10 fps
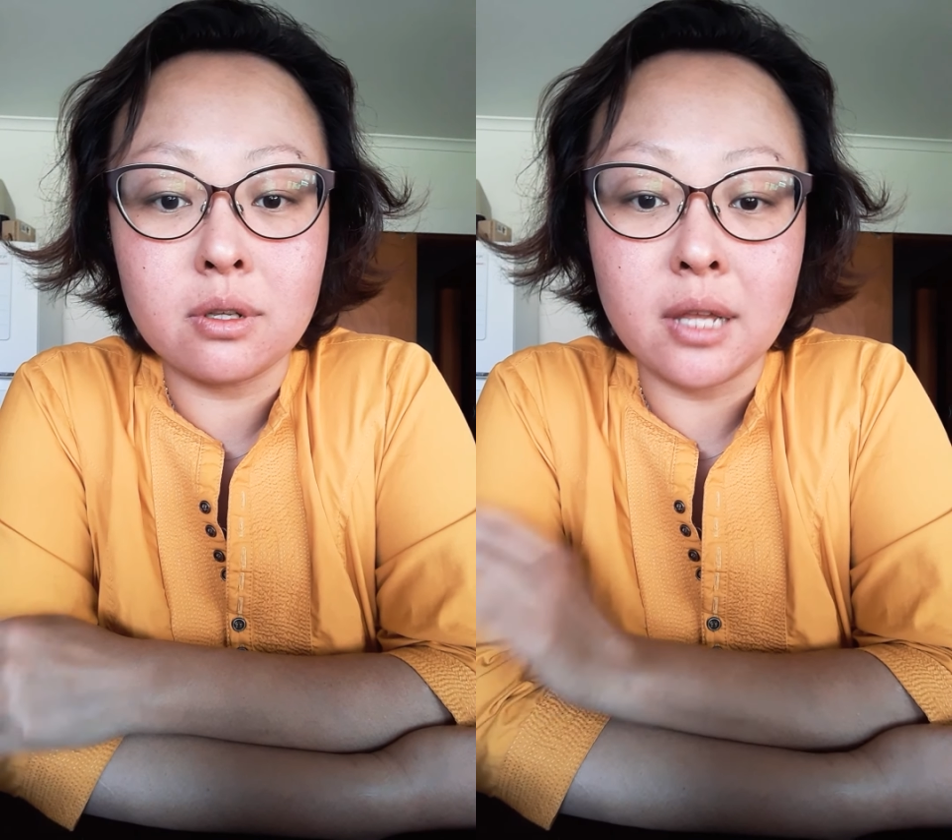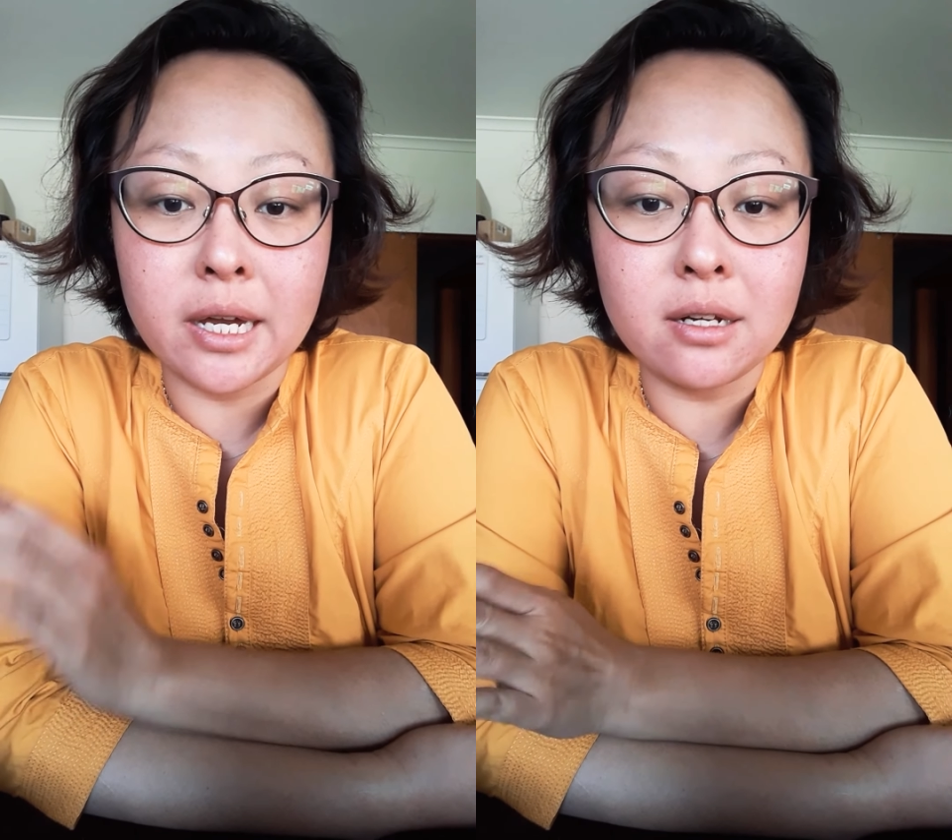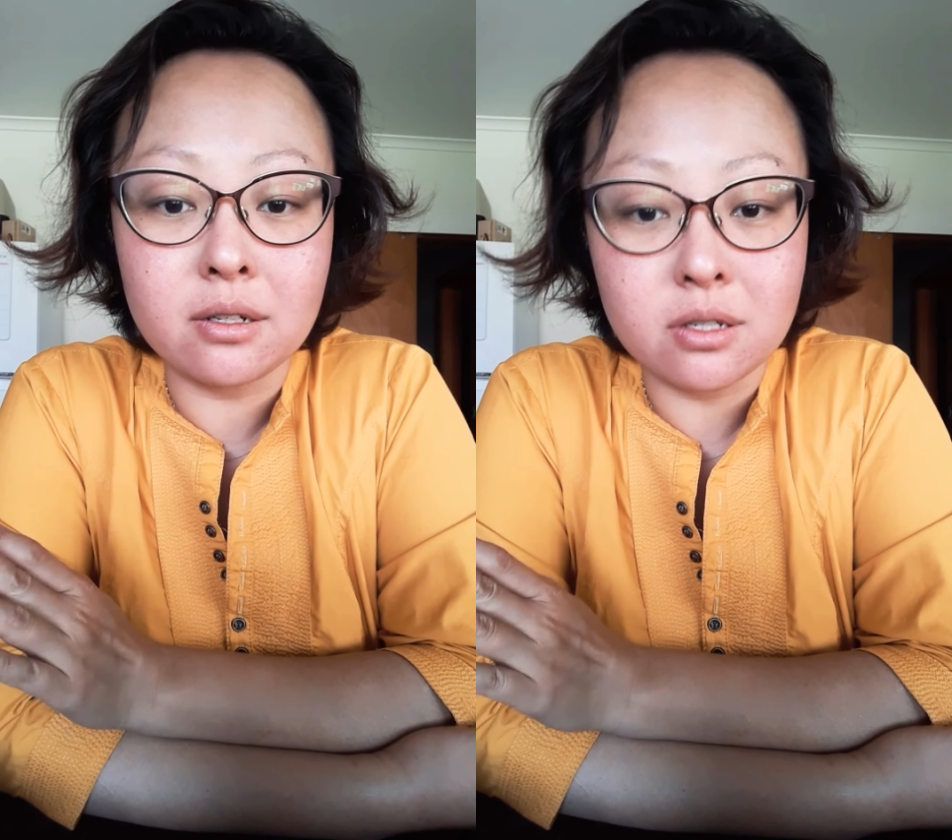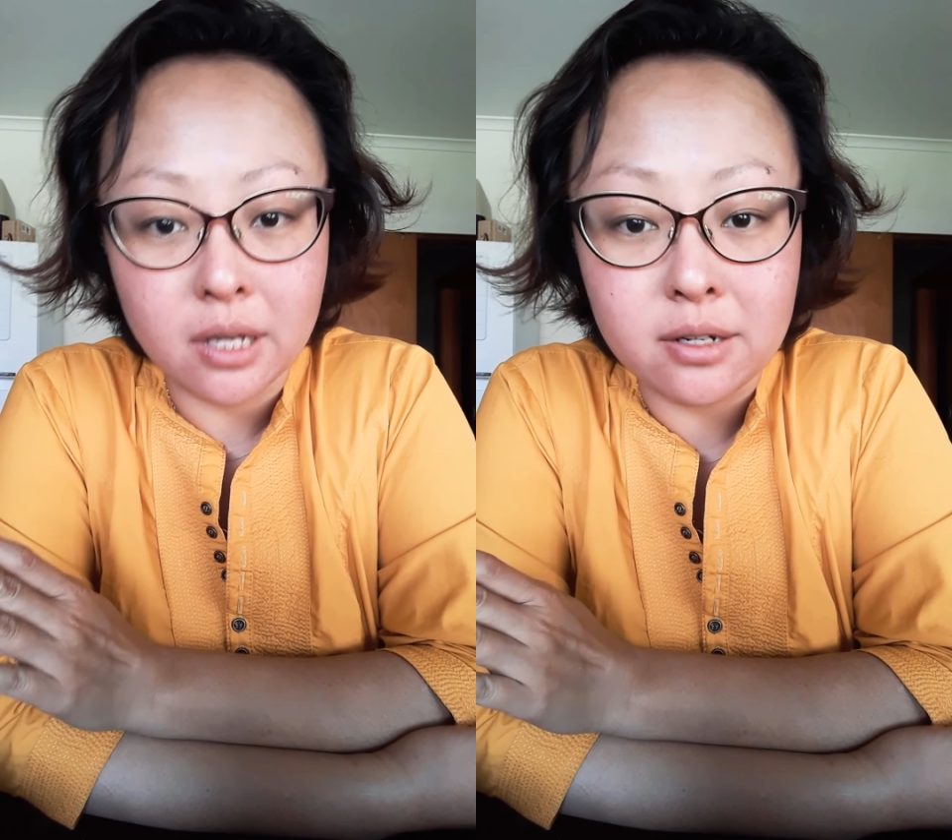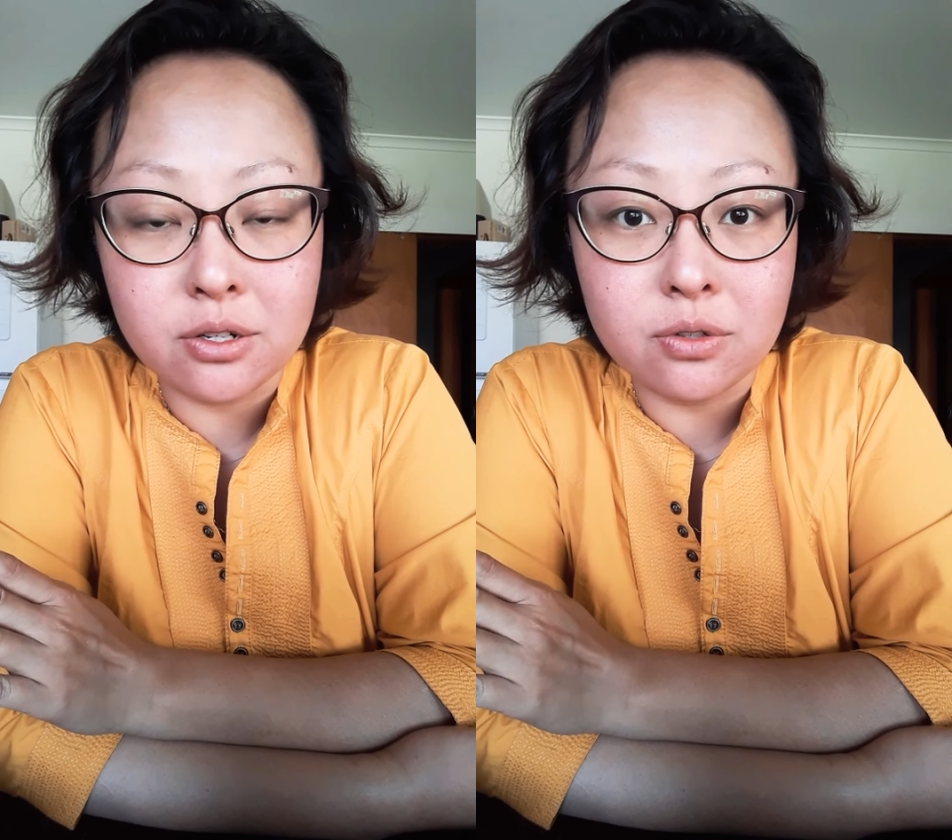later
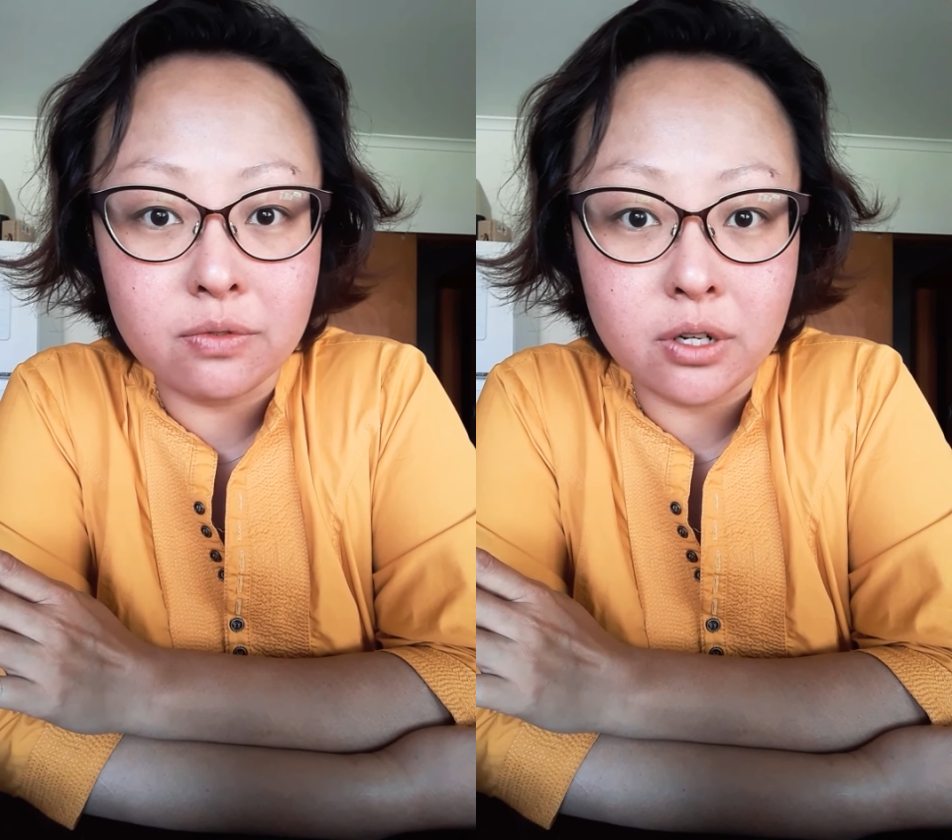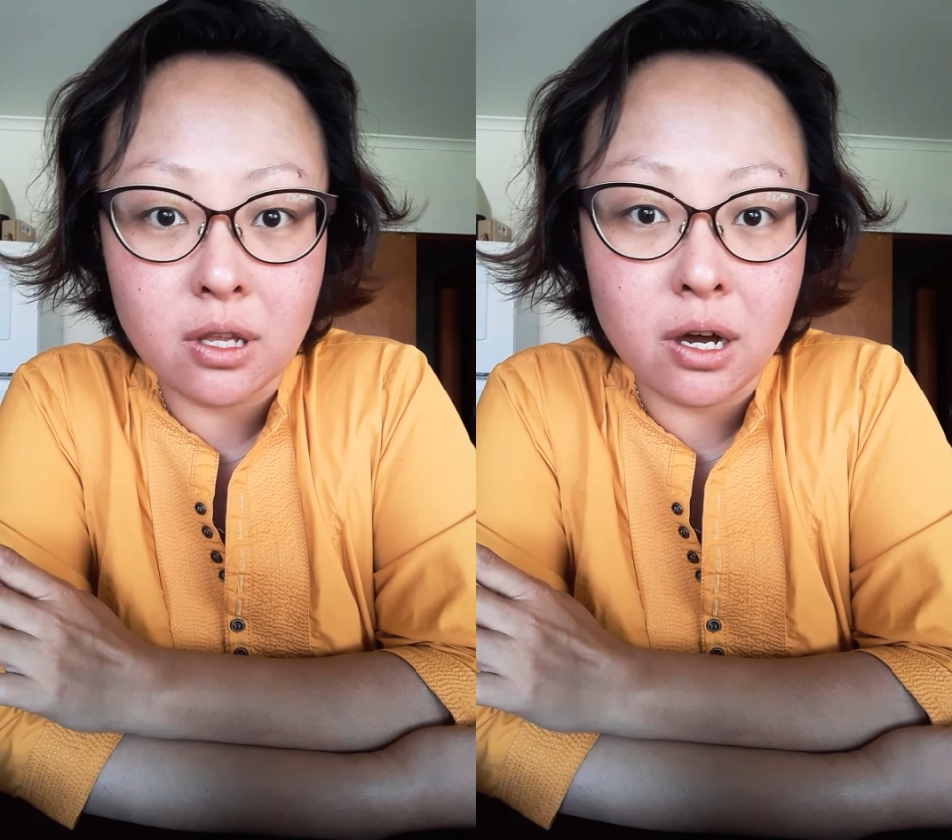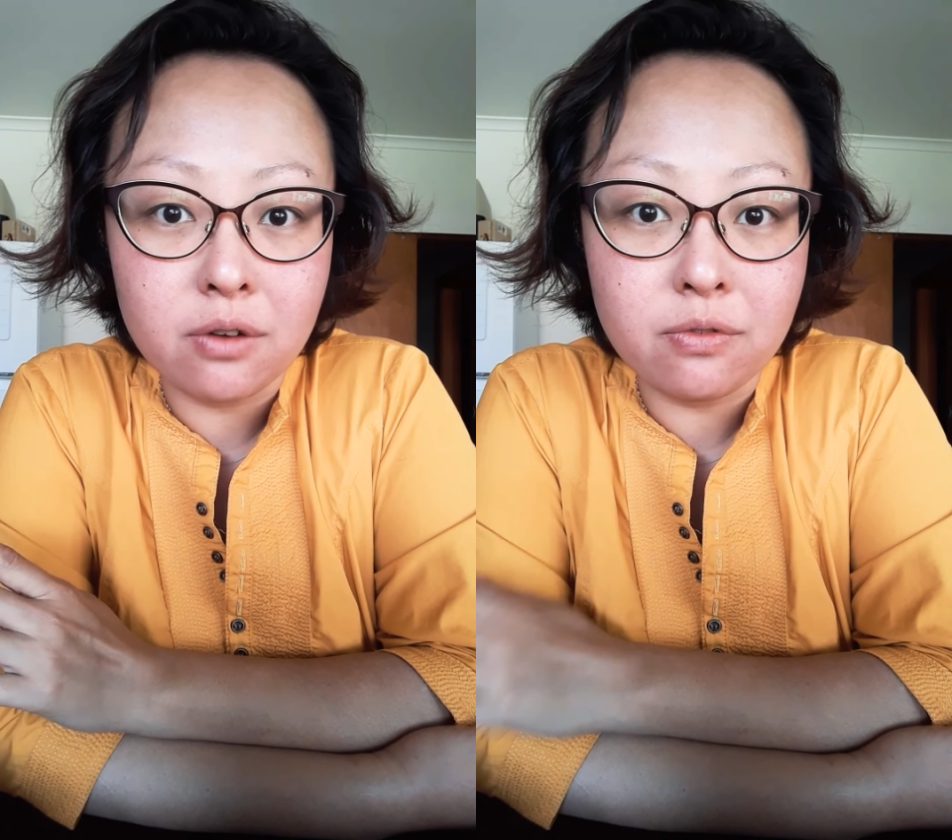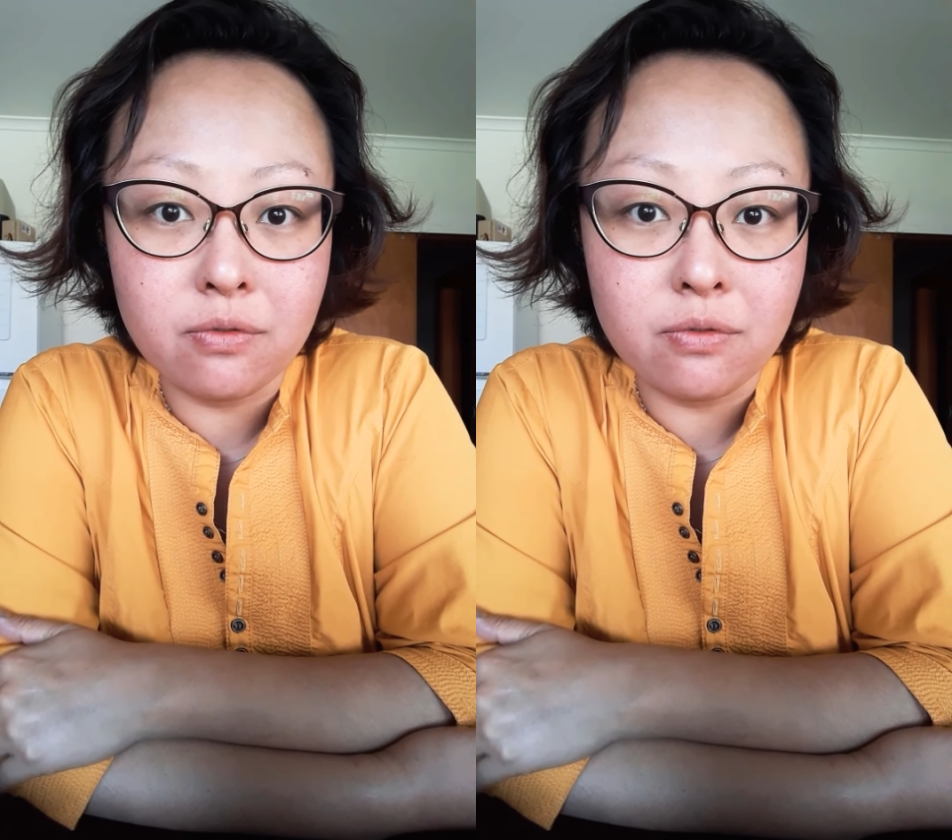stages of your life